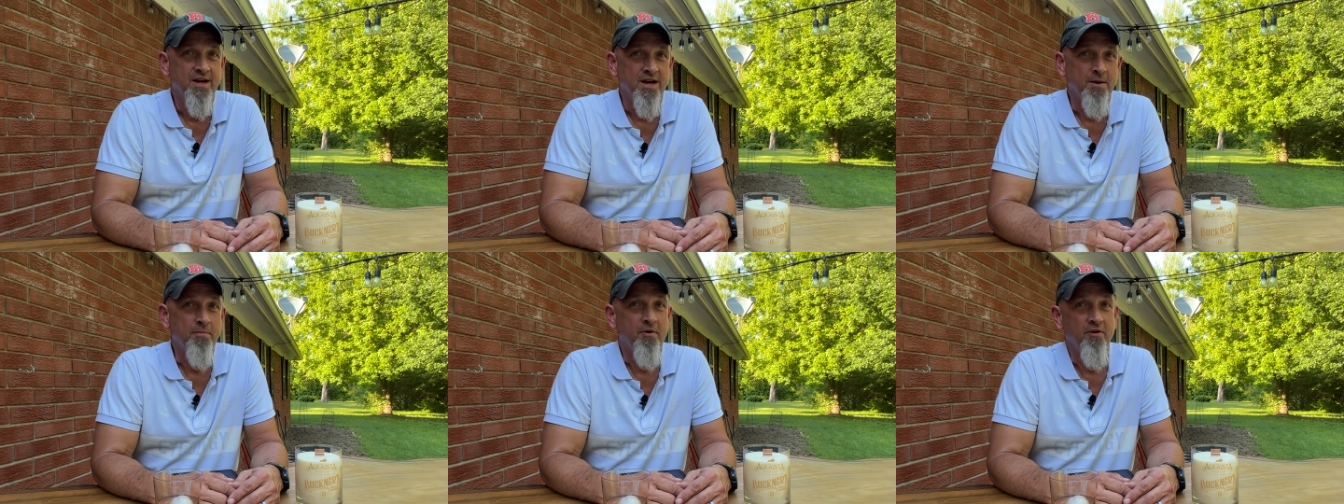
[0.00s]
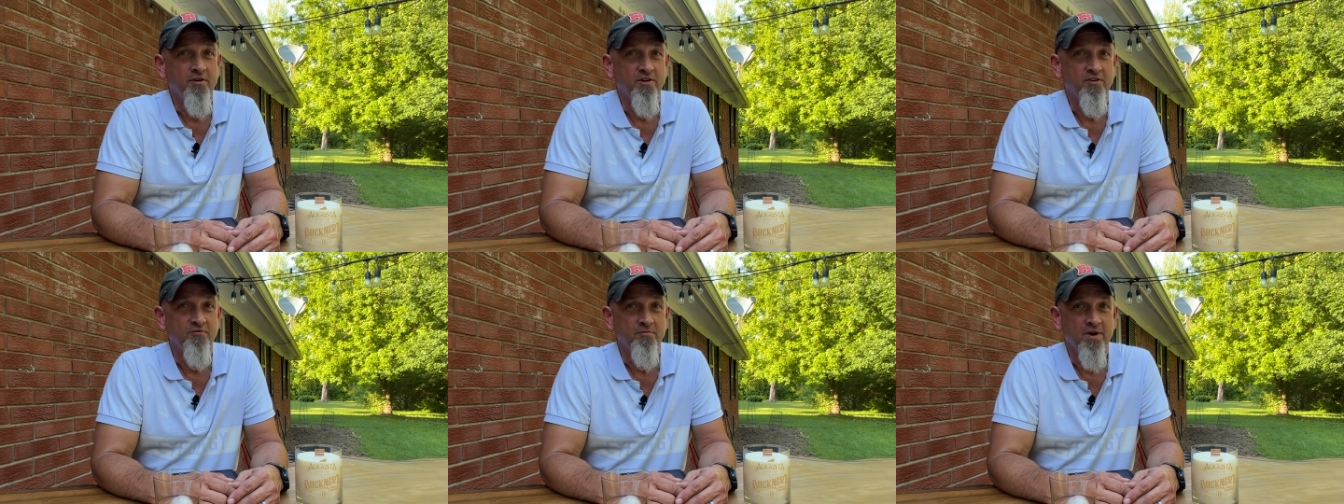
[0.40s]
a
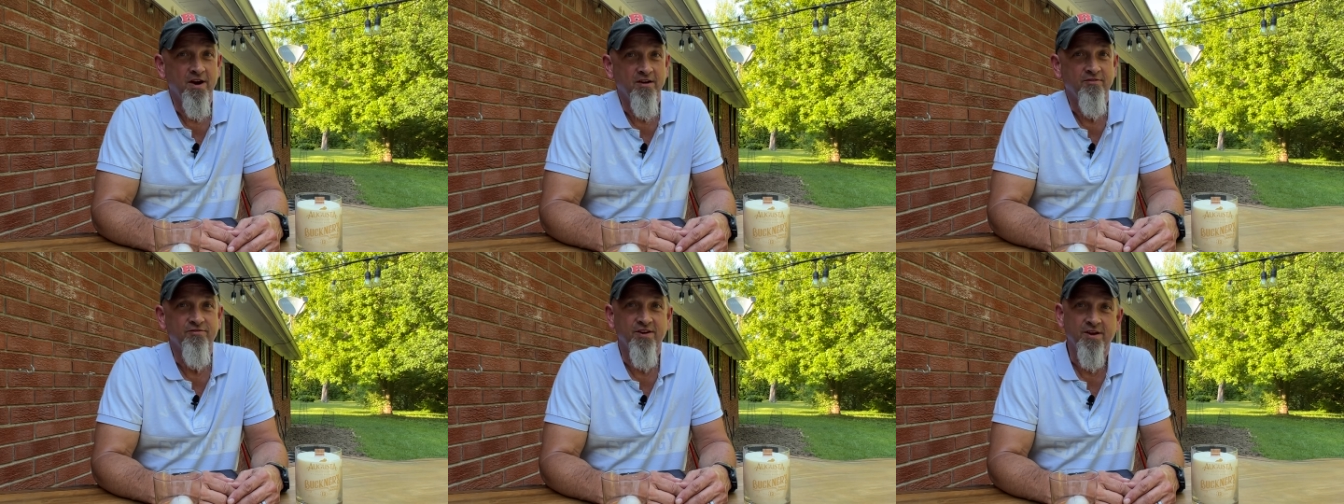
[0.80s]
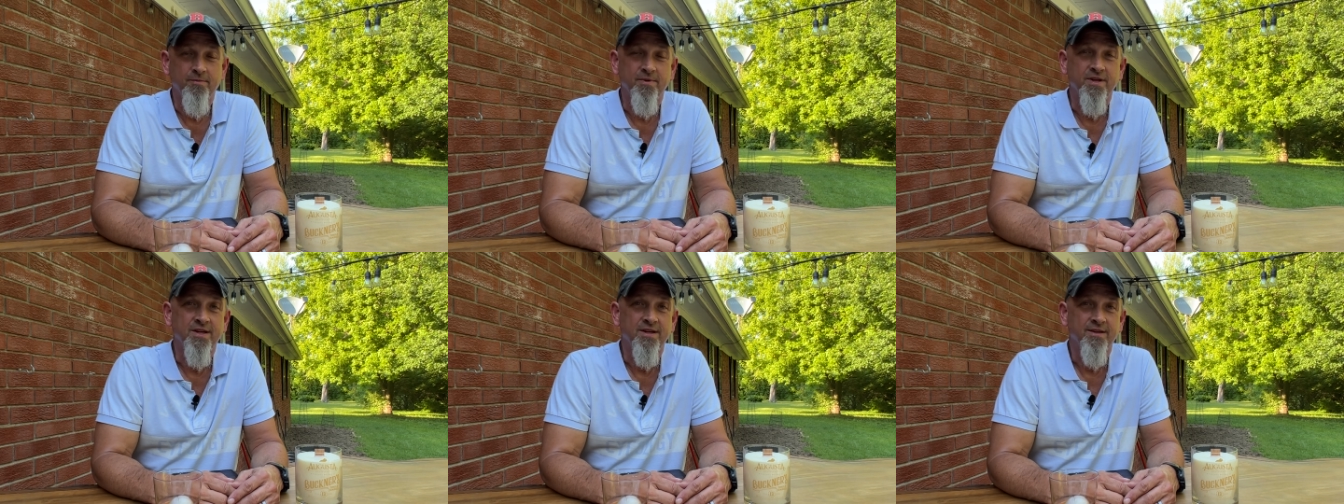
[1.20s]
part of my
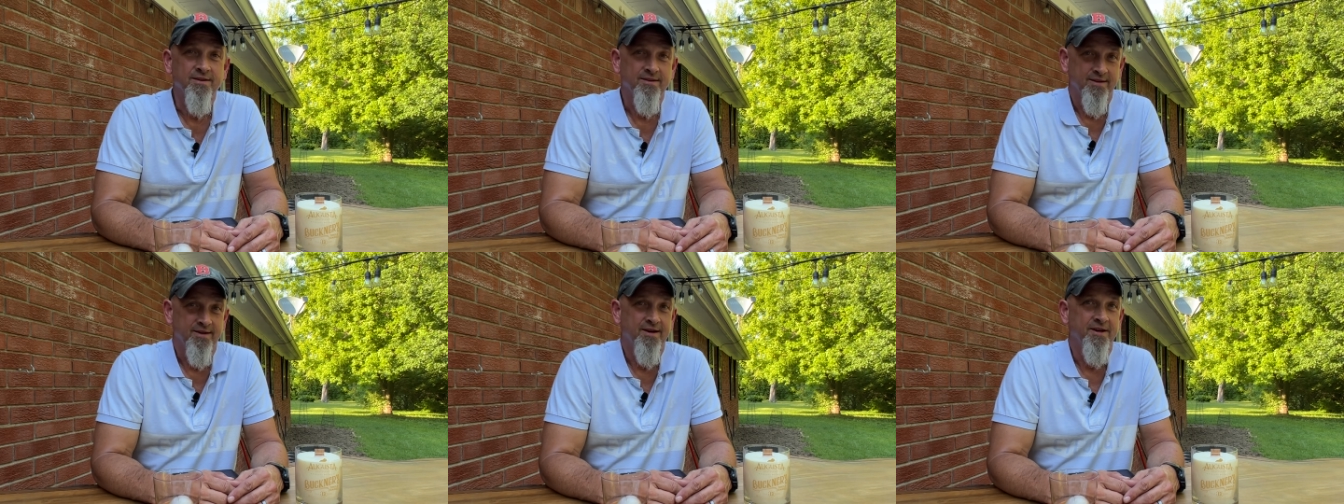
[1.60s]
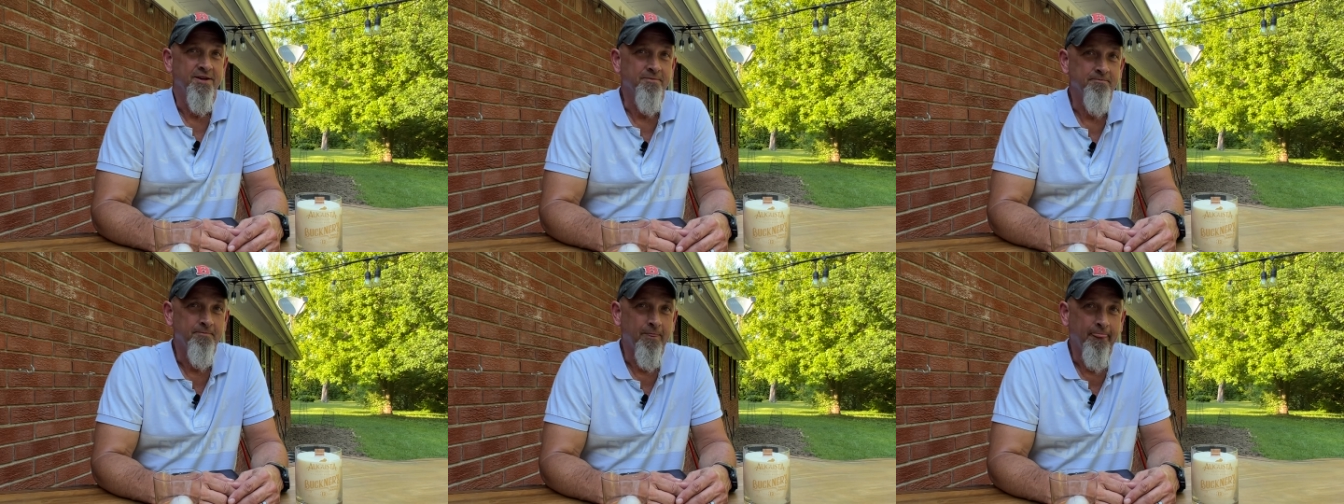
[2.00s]
family
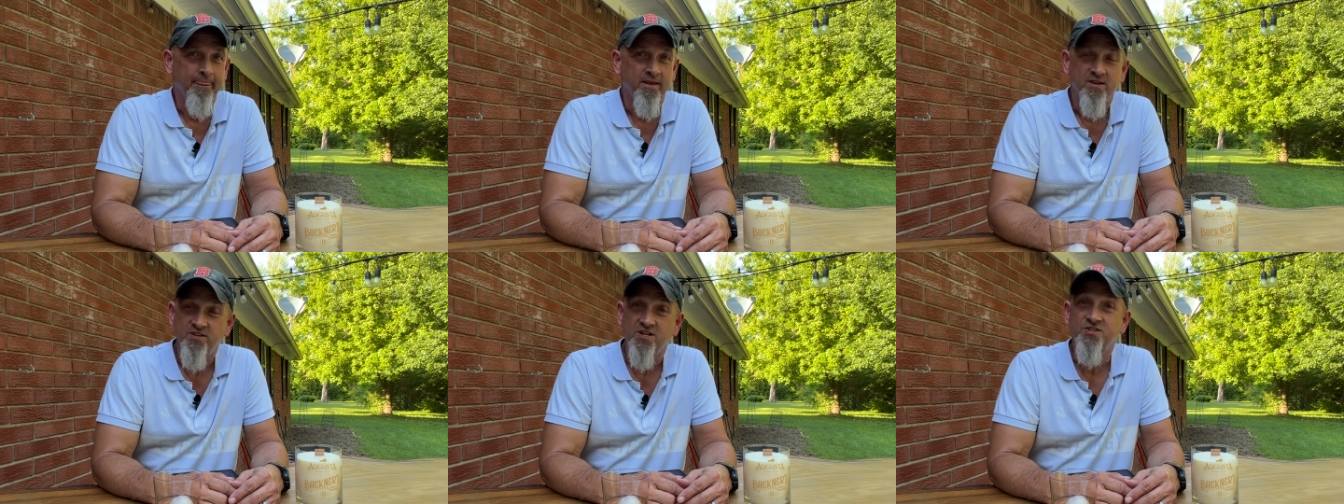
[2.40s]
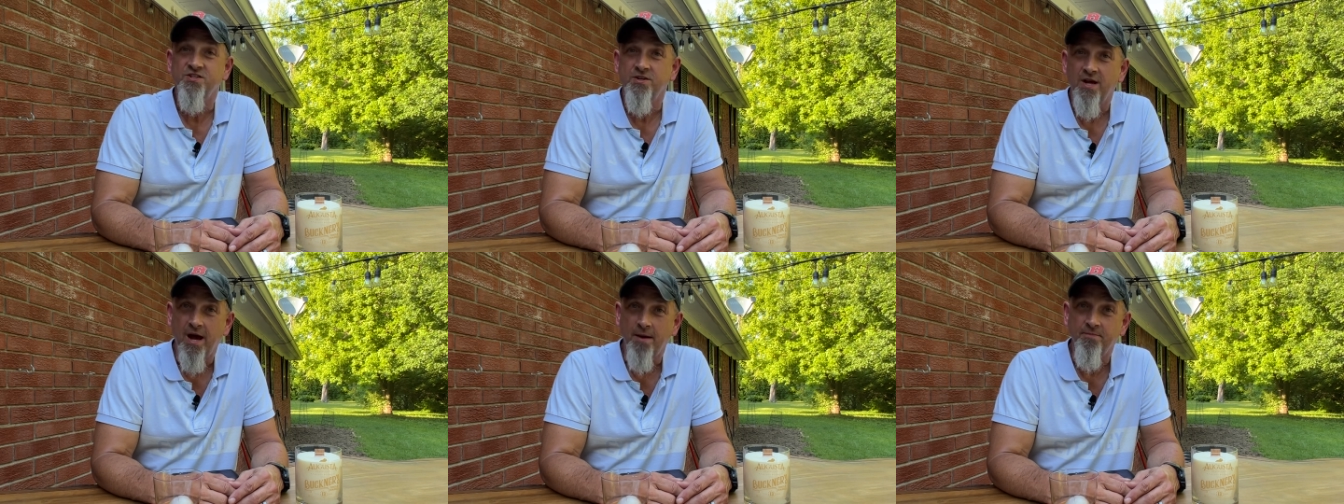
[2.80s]
line.
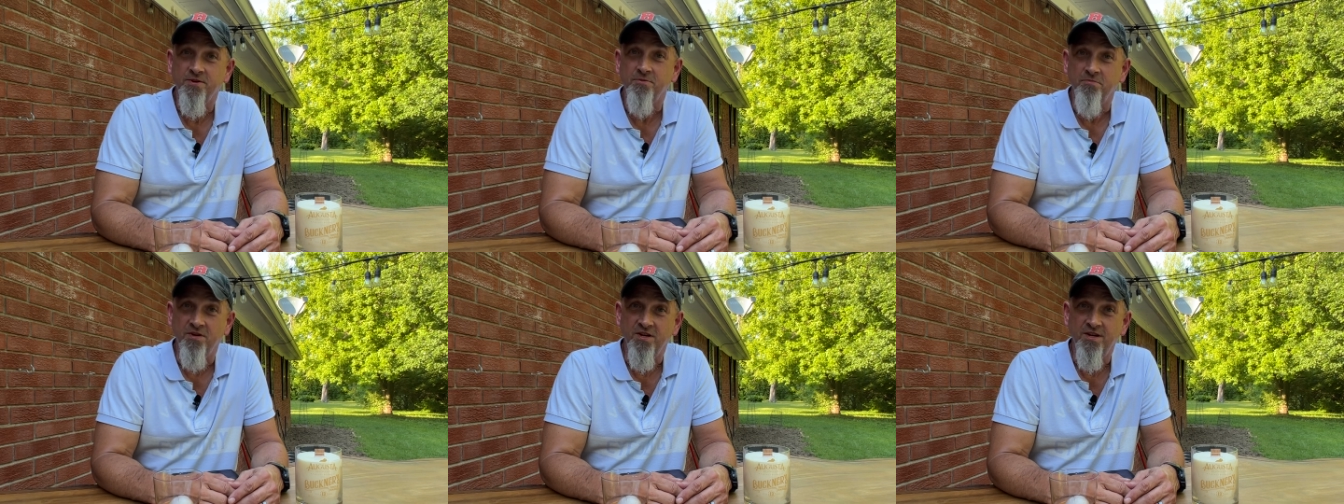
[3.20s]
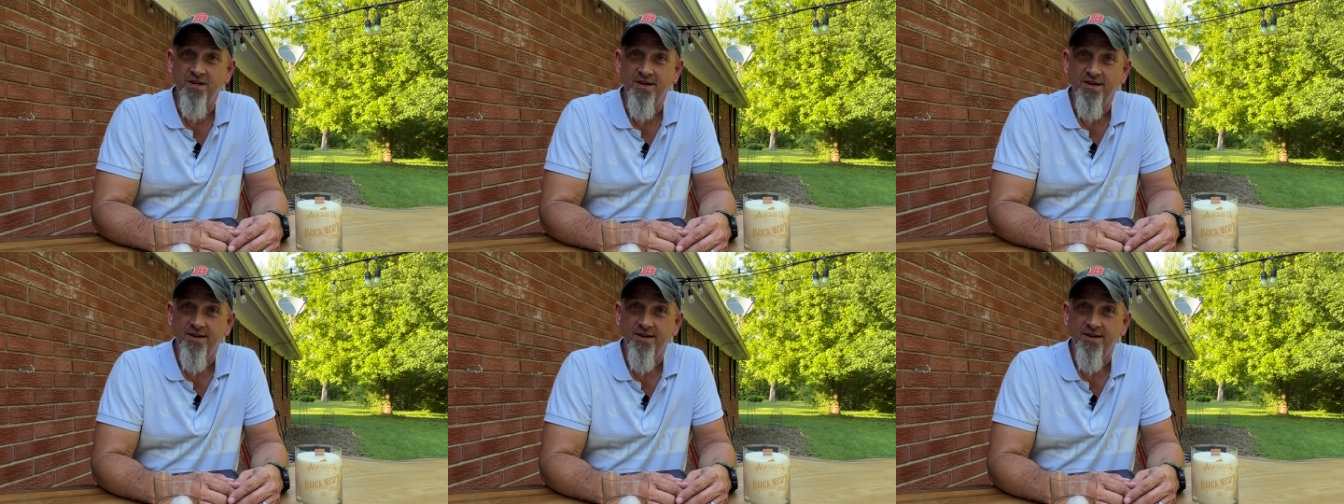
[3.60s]
Jesse happened to be